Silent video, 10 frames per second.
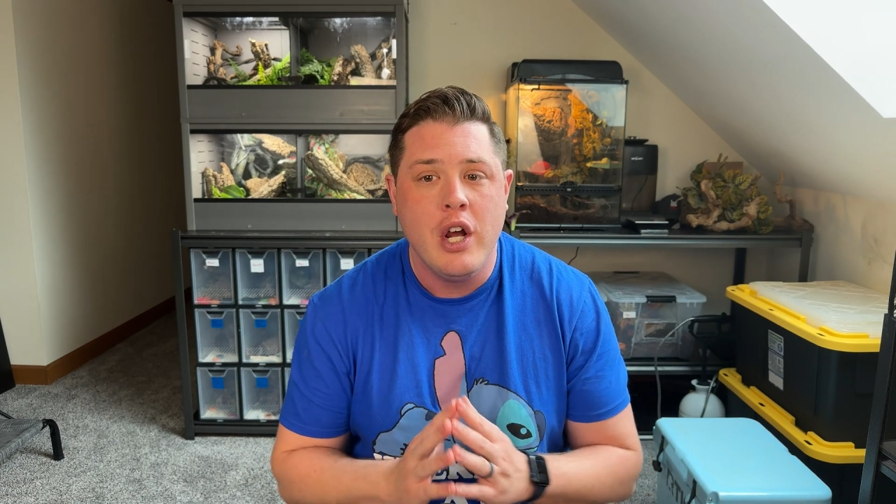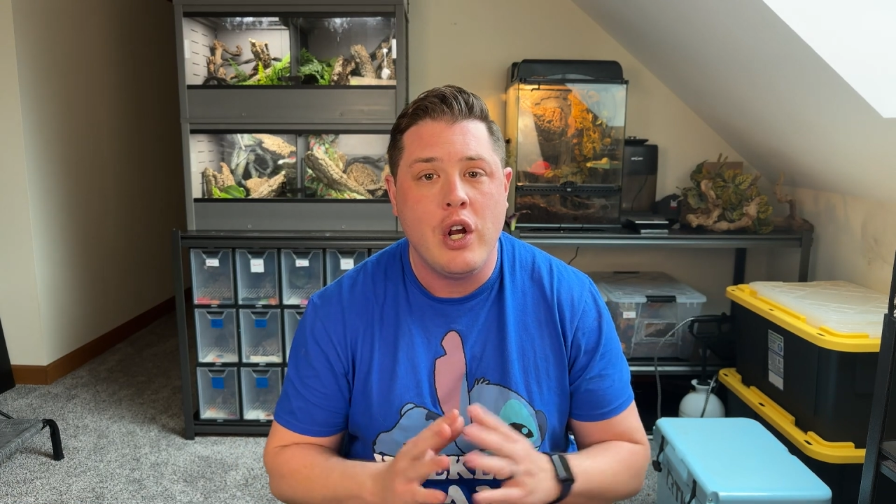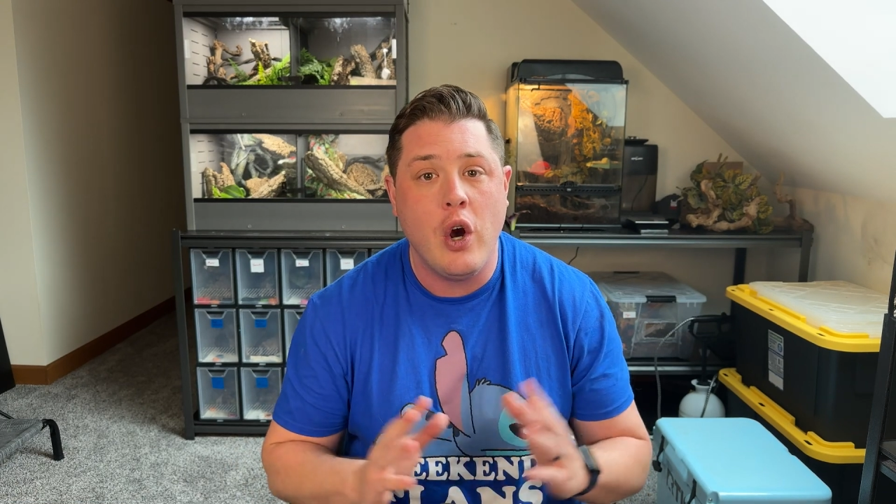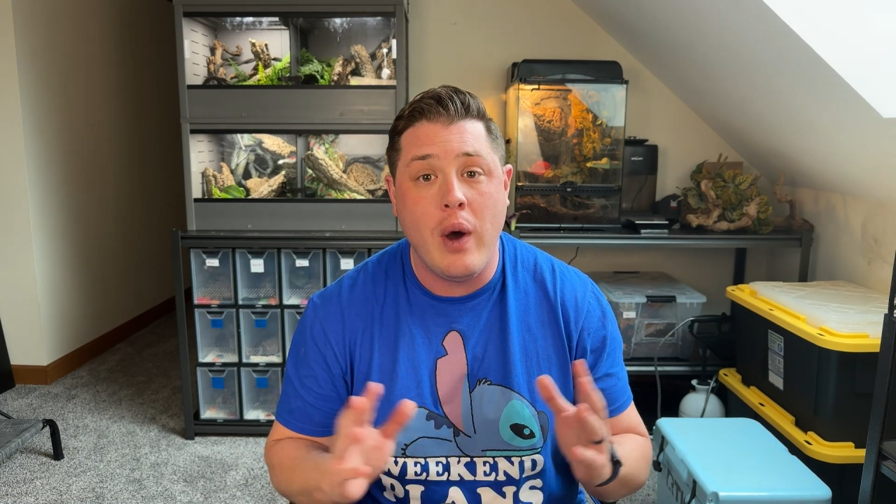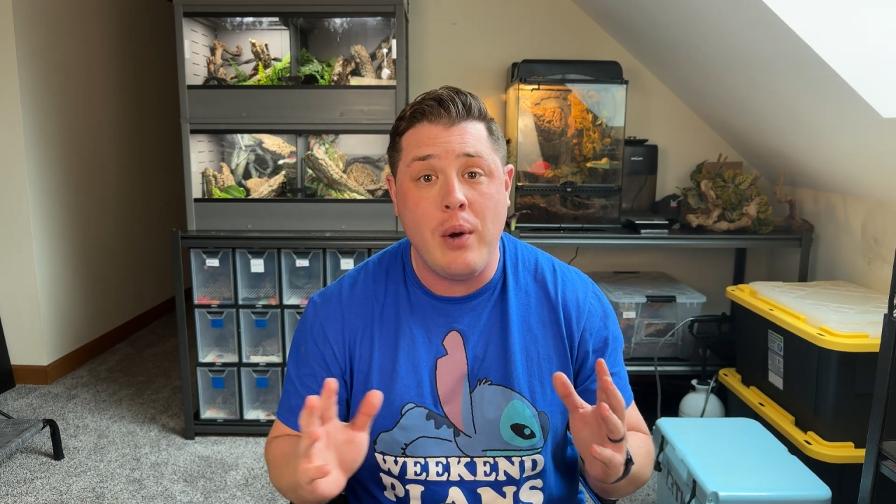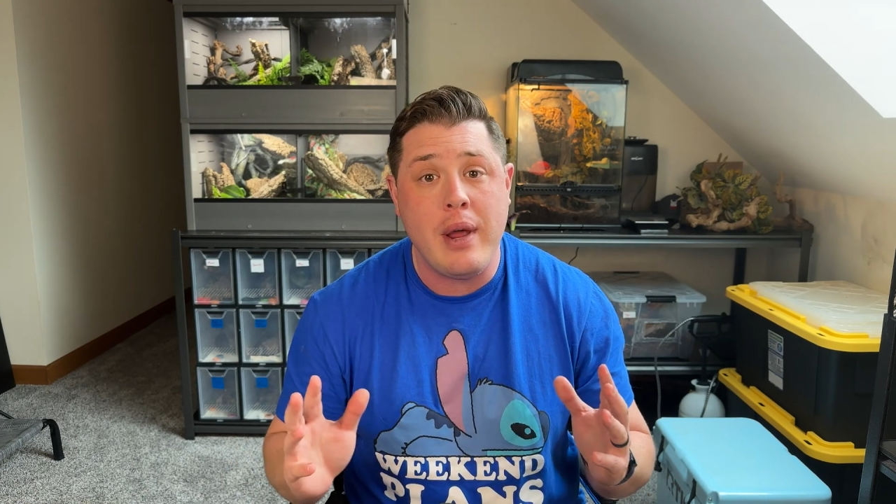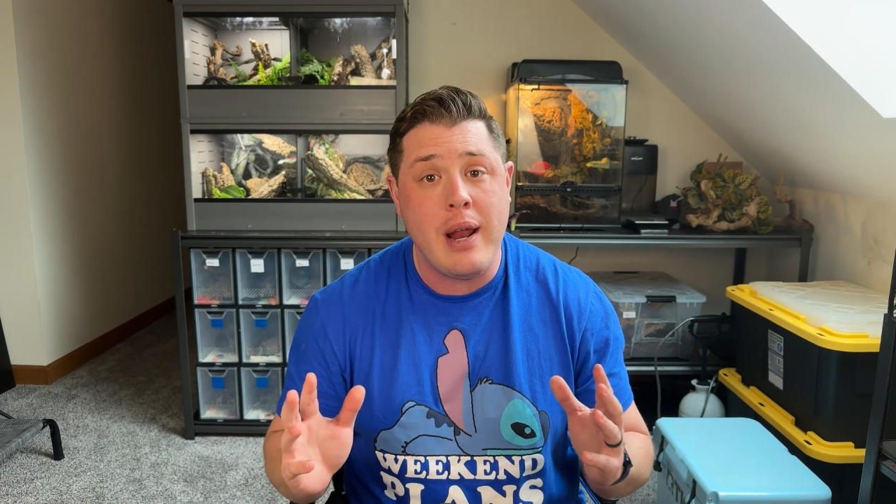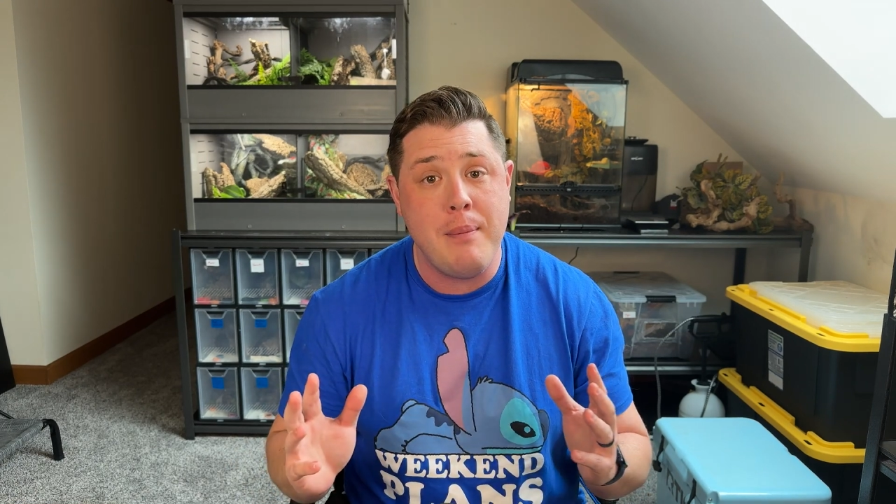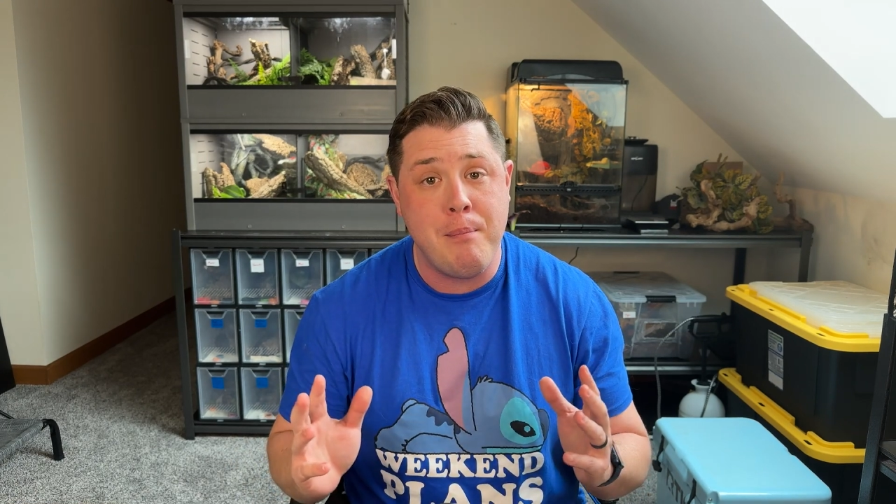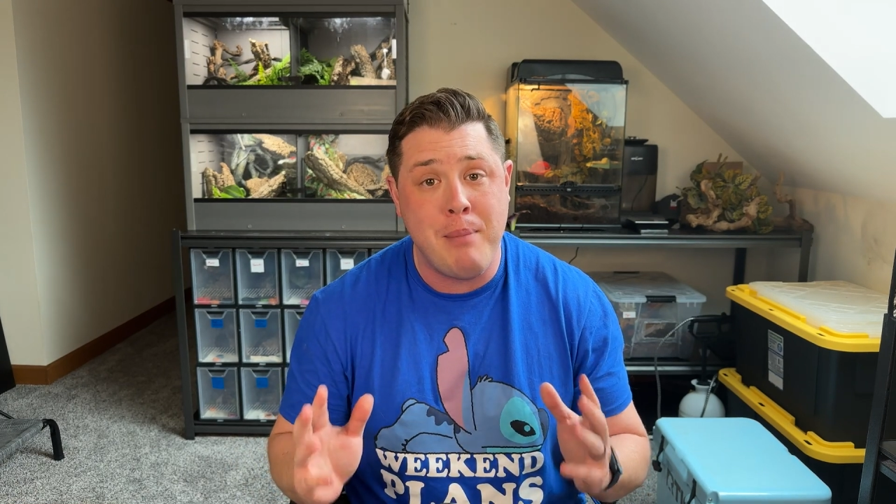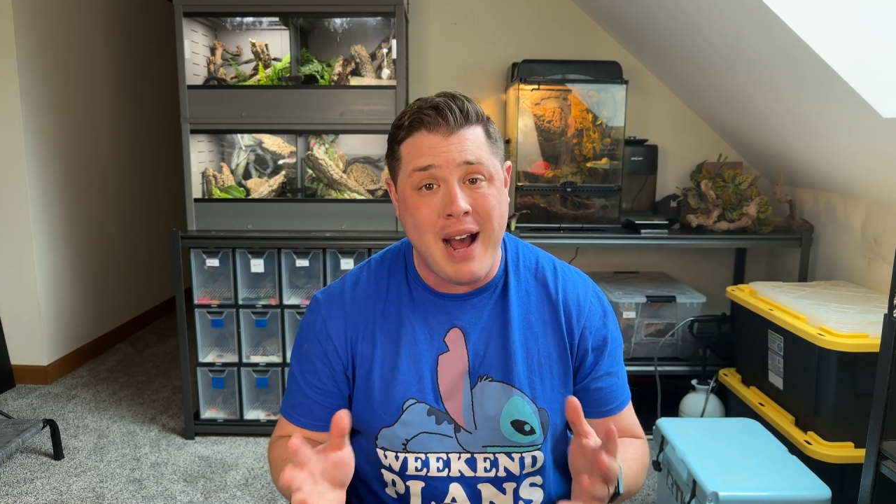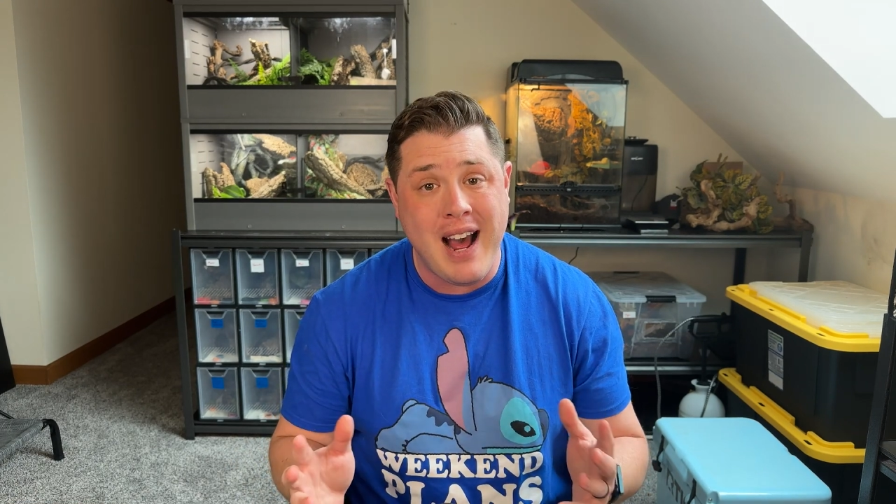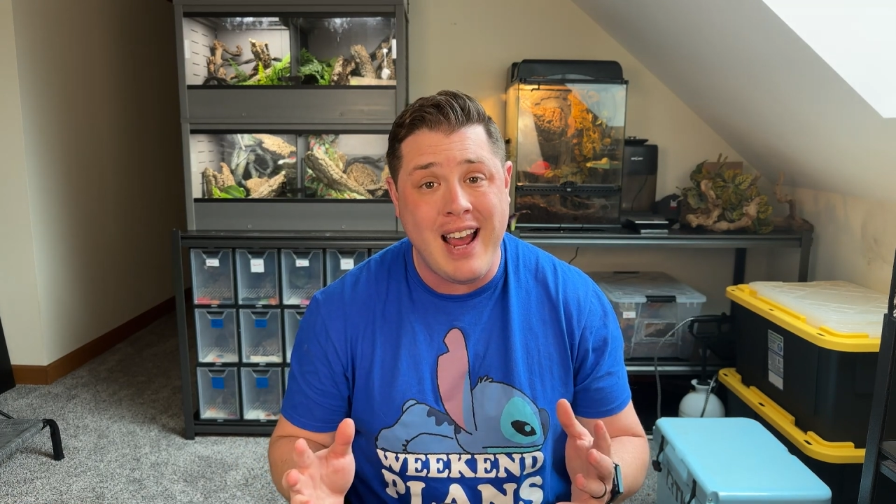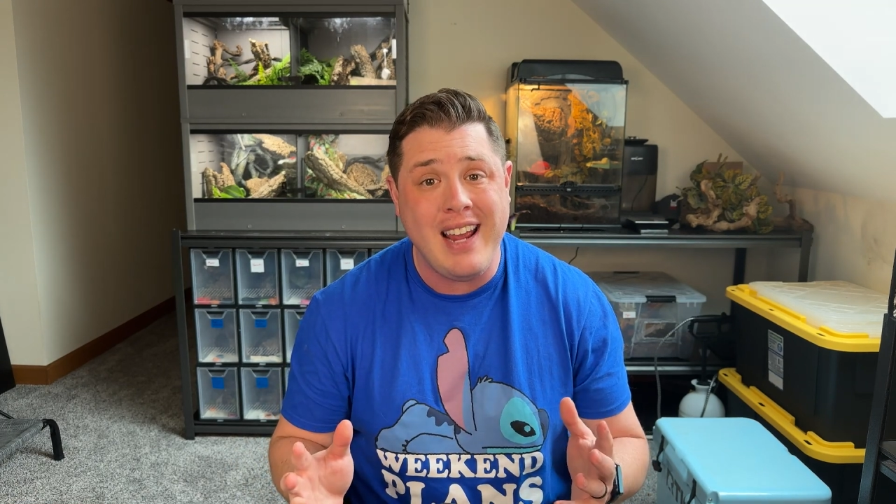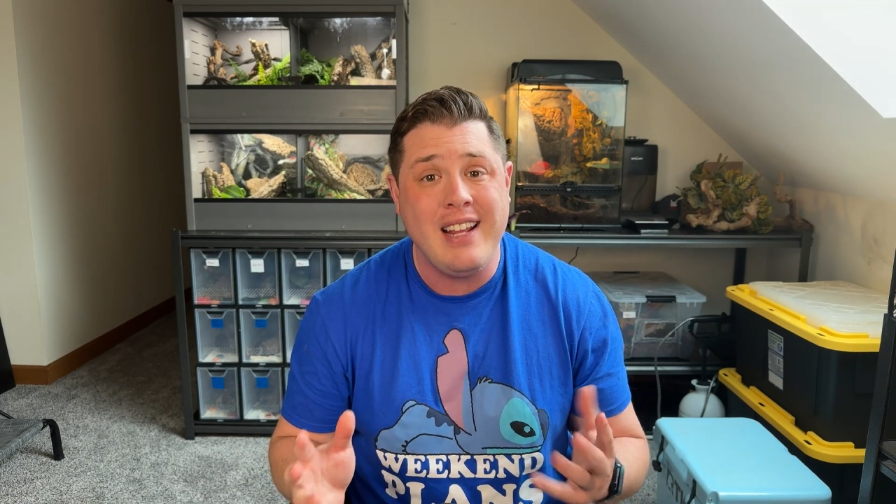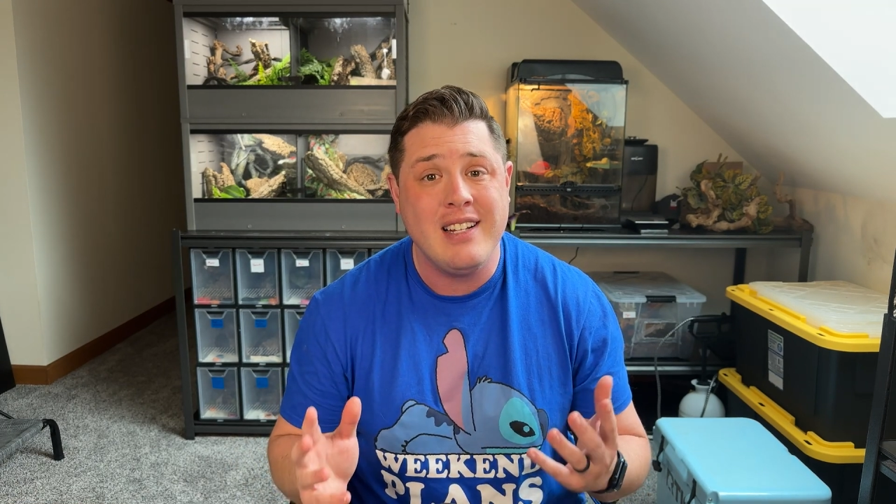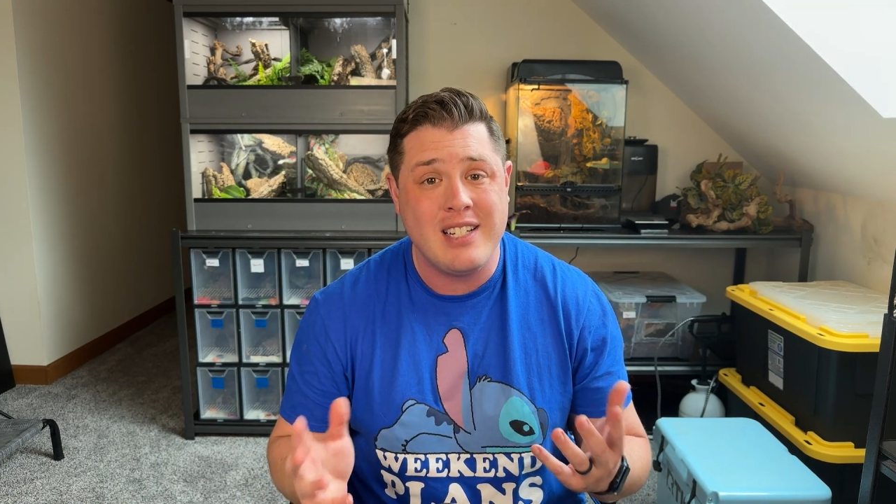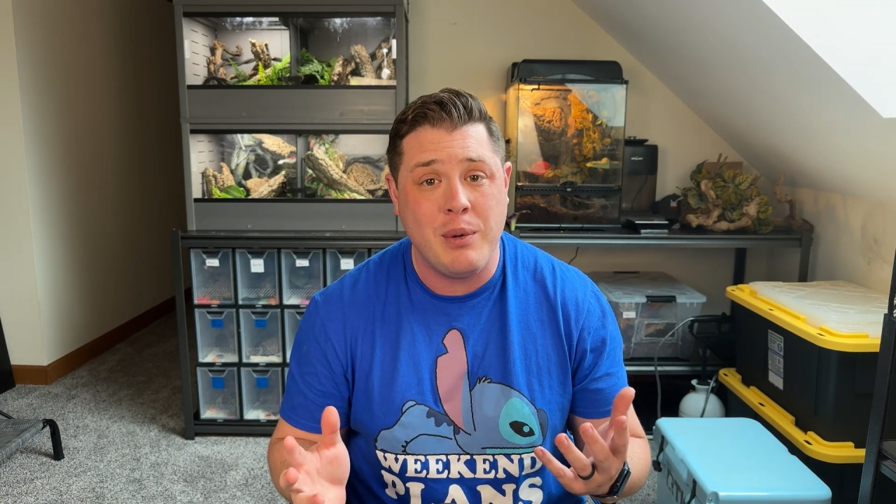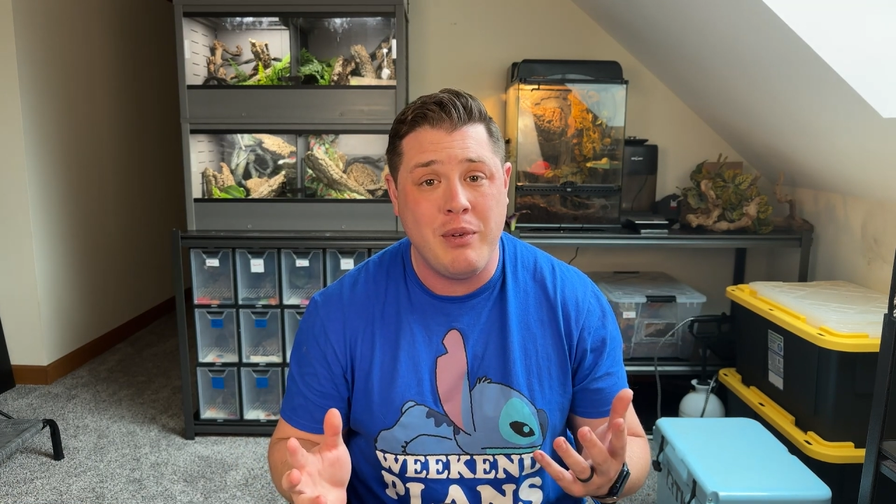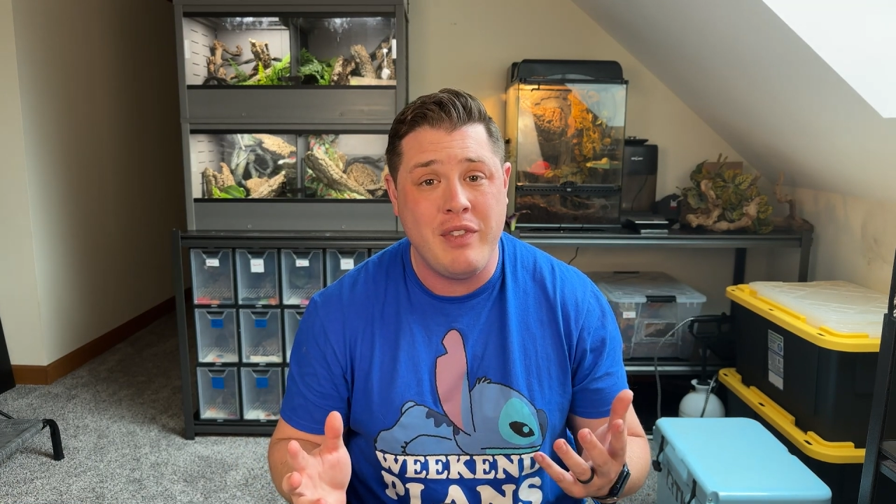go out and buy
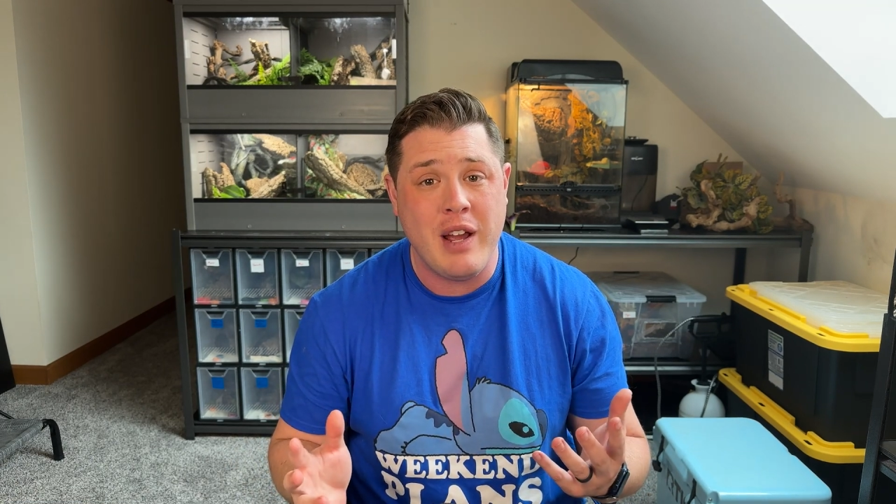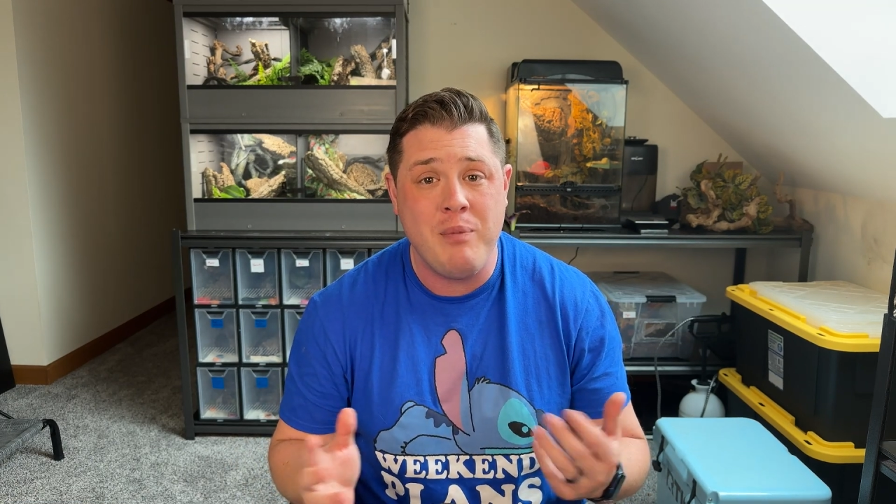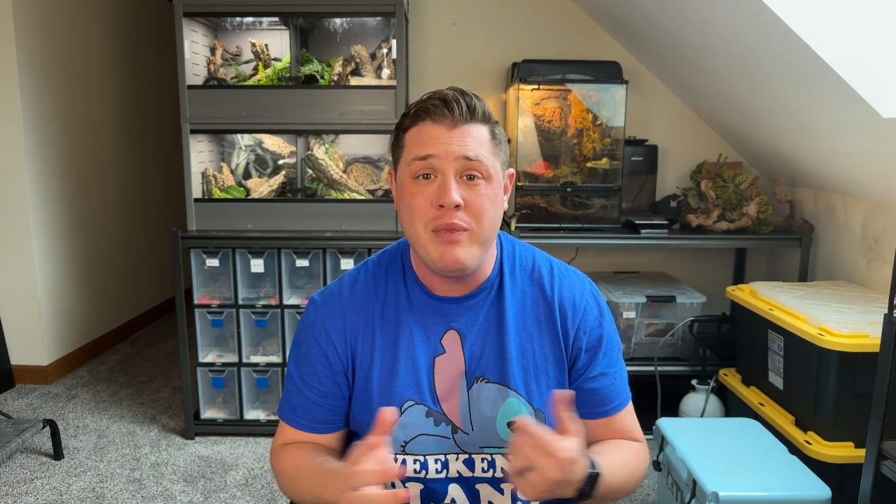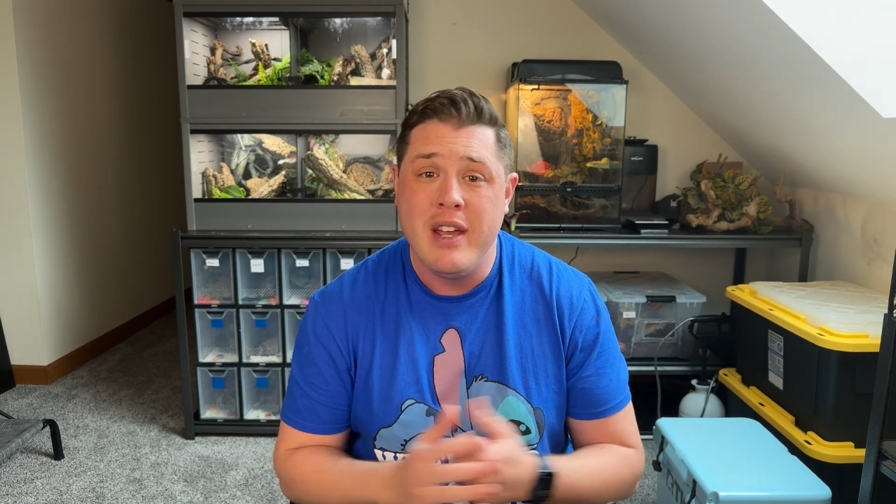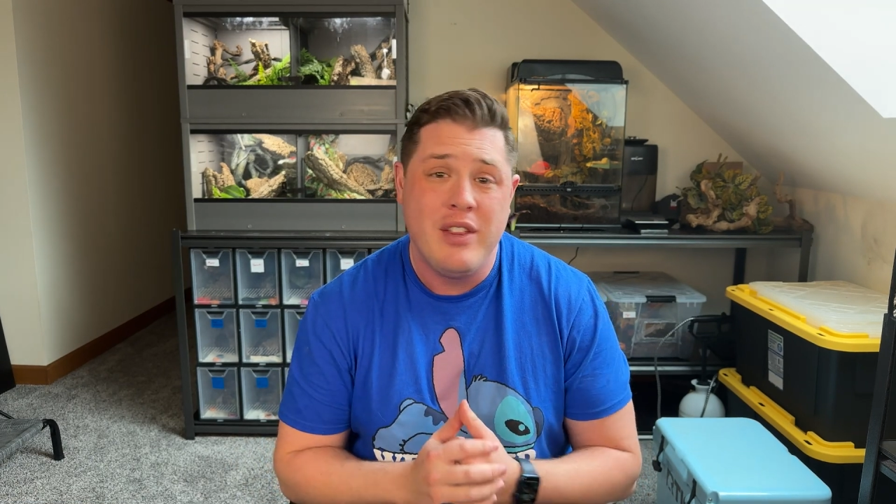some of them.